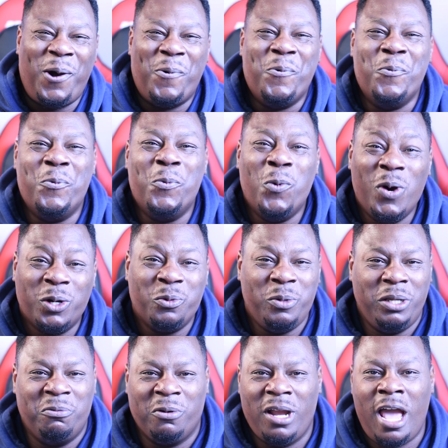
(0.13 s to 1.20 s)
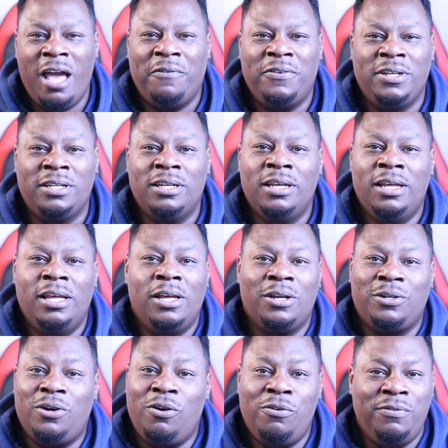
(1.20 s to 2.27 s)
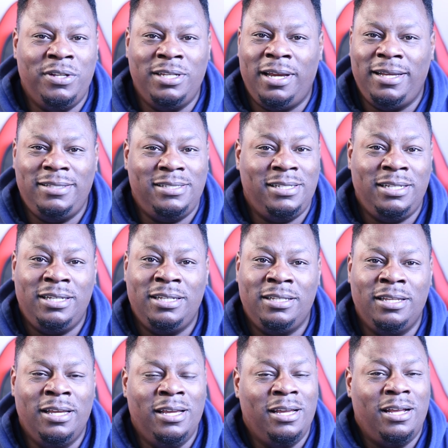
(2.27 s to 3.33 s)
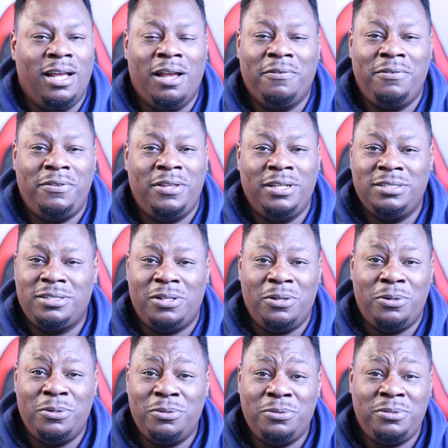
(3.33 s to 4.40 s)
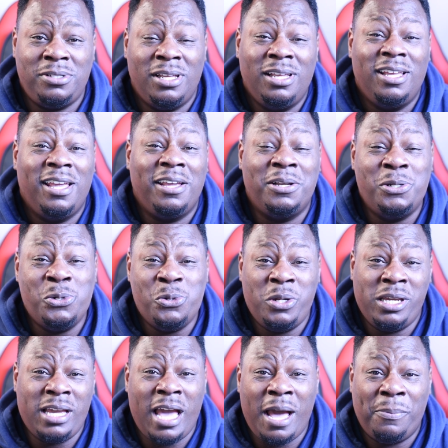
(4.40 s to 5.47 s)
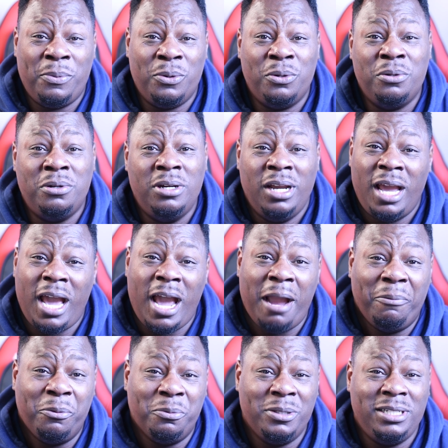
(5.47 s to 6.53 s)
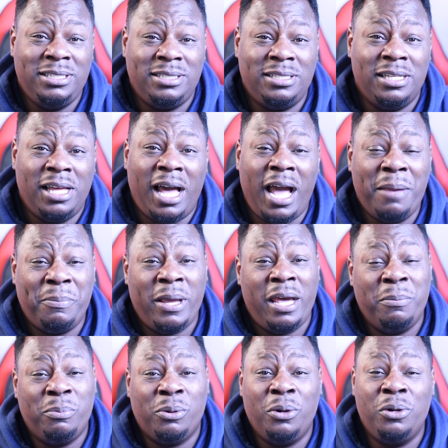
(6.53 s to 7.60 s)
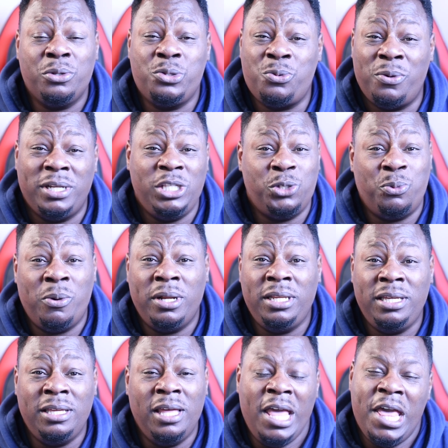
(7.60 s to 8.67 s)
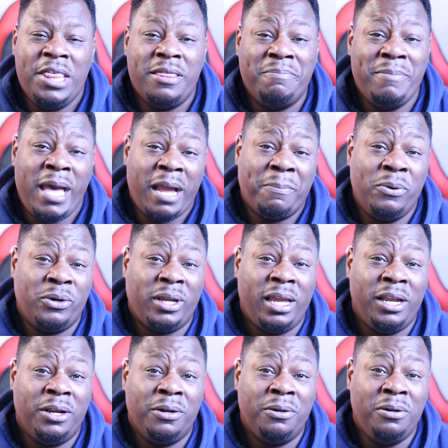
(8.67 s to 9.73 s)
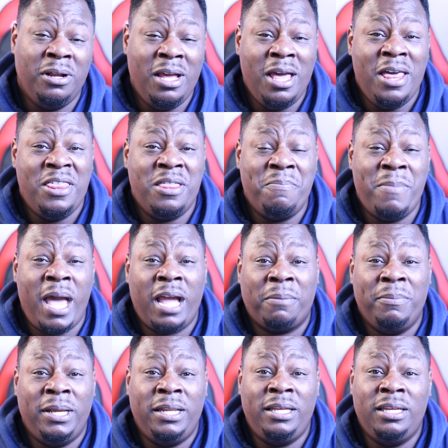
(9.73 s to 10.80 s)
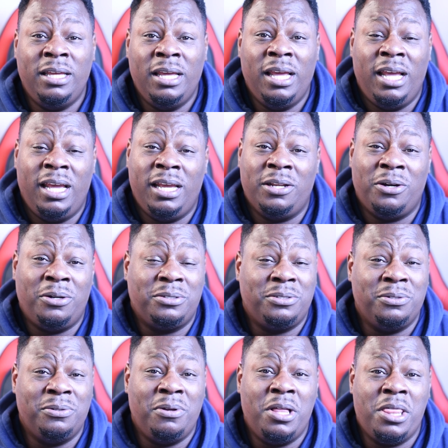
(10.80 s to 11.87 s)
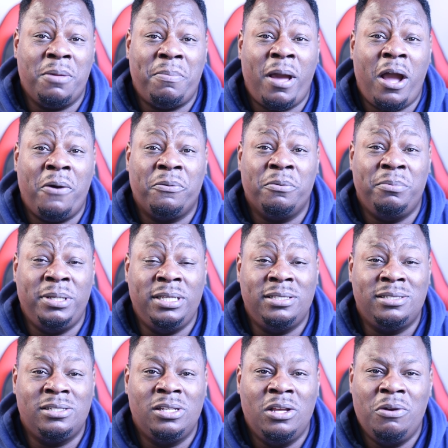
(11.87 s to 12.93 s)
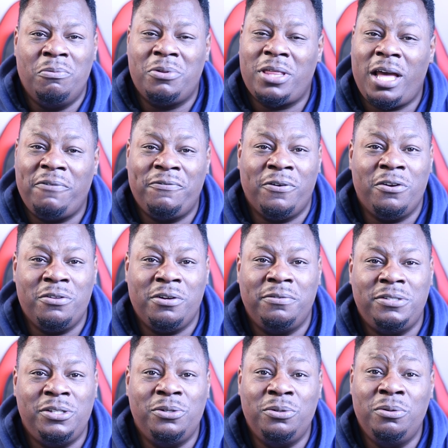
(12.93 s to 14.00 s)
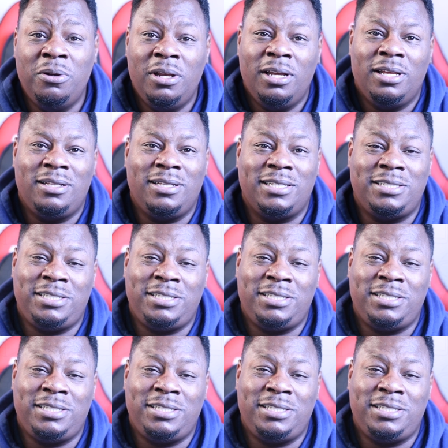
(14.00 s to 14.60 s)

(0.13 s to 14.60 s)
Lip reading: What a week we're having. COVID-19, everything's closed, including Apple. Apple released the iPad Pro 2020, the MacBook Air, the Mac Mini, and also the Power Beats. Without further ado, let's